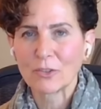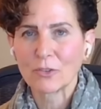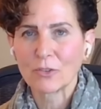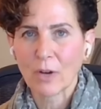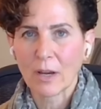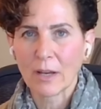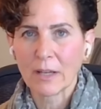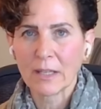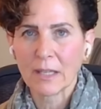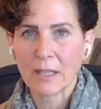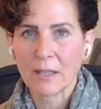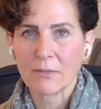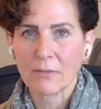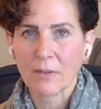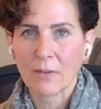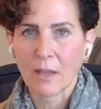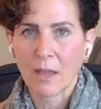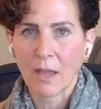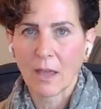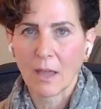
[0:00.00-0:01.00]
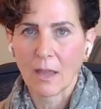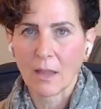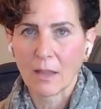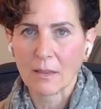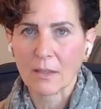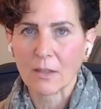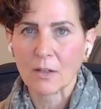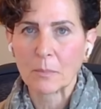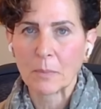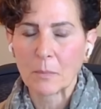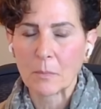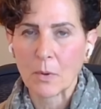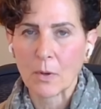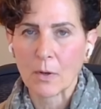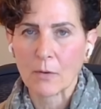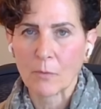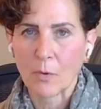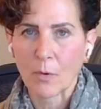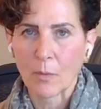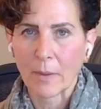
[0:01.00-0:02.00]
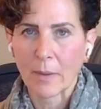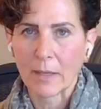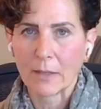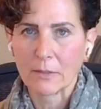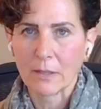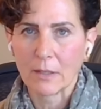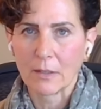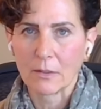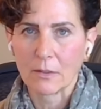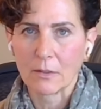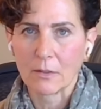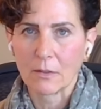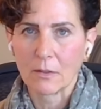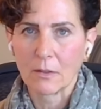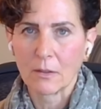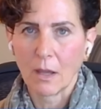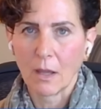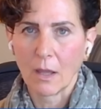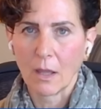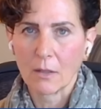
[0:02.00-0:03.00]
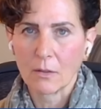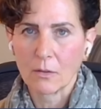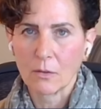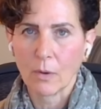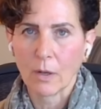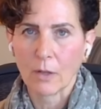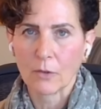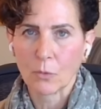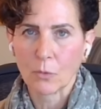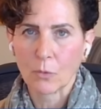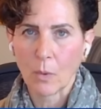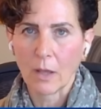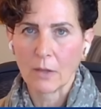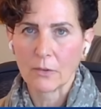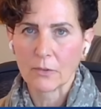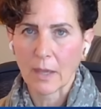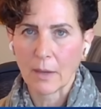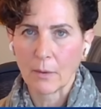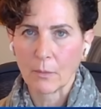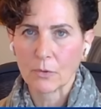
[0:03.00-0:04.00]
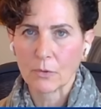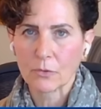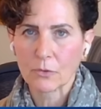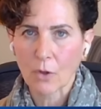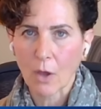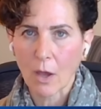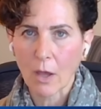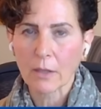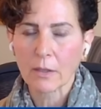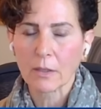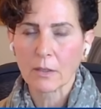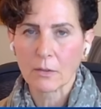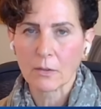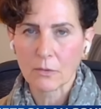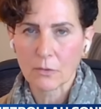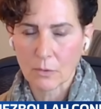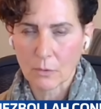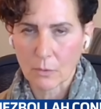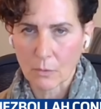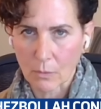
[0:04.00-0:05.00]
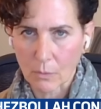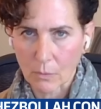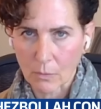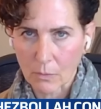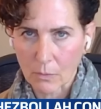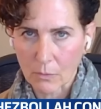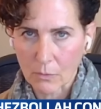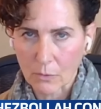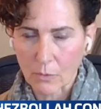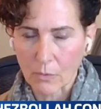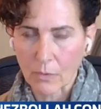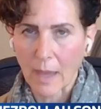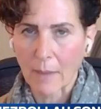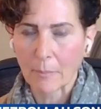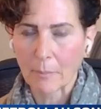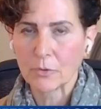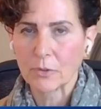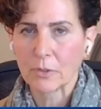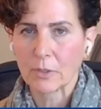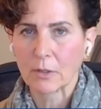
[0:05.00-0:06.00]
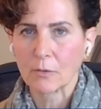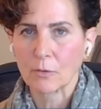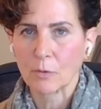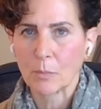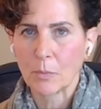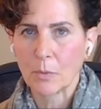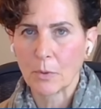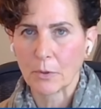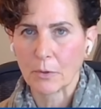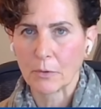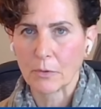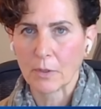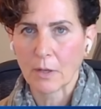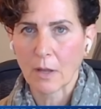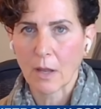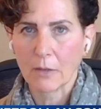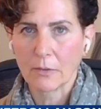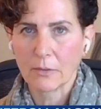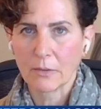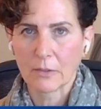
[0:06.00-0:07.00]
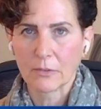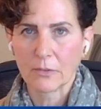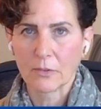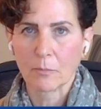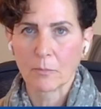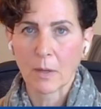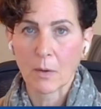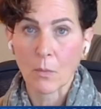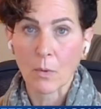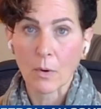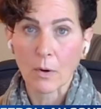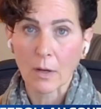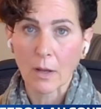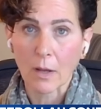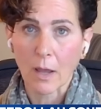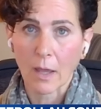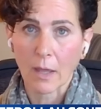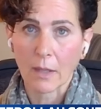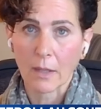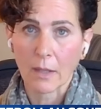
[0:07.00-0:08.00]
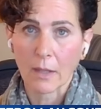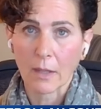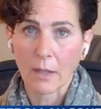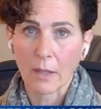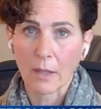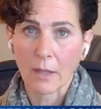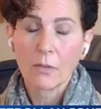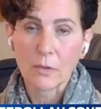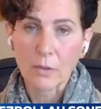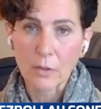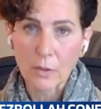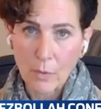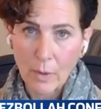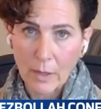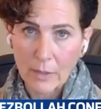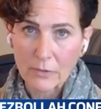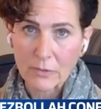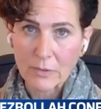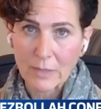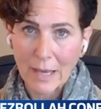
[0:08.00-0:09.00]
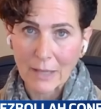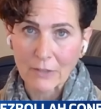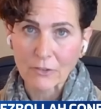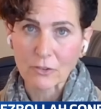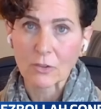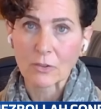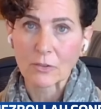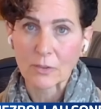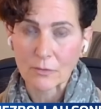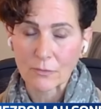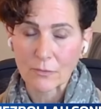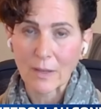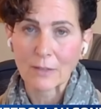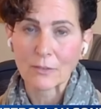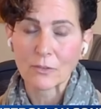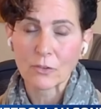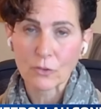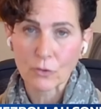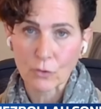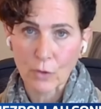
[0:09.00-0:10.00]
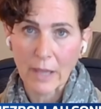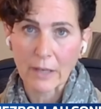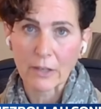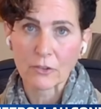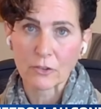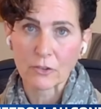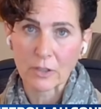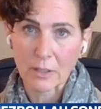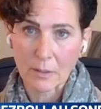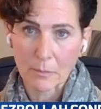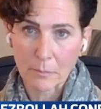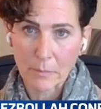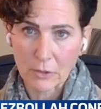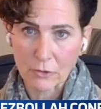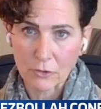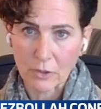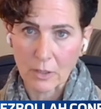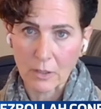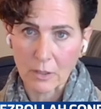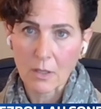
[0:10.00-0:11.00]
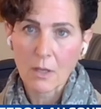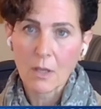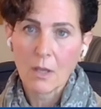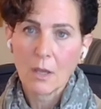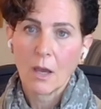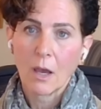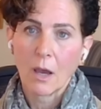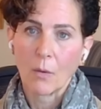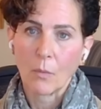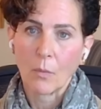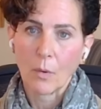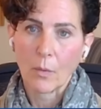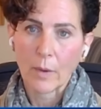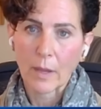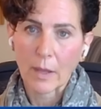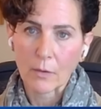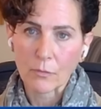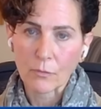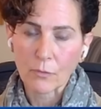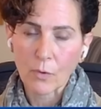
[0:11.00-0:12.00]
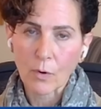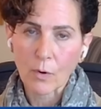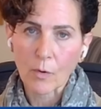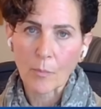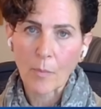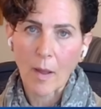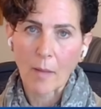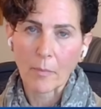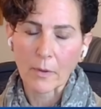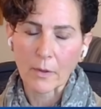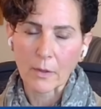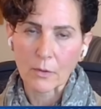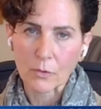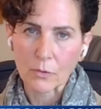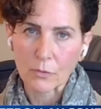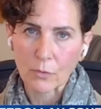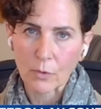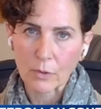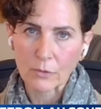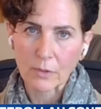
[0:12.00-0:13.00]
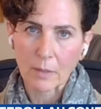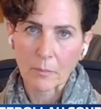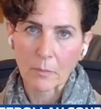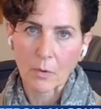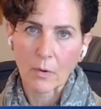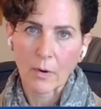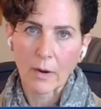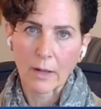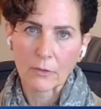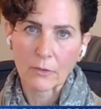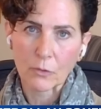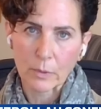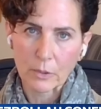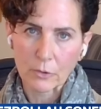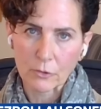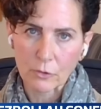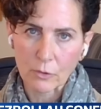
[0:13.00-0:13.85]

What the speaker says: But to try to give a little bit more of what my intended nuance was, I was talking to that particular reporter in the context of my work on the U.S. National Defense Strategy Commission, where we had four Republicans, four Democrats.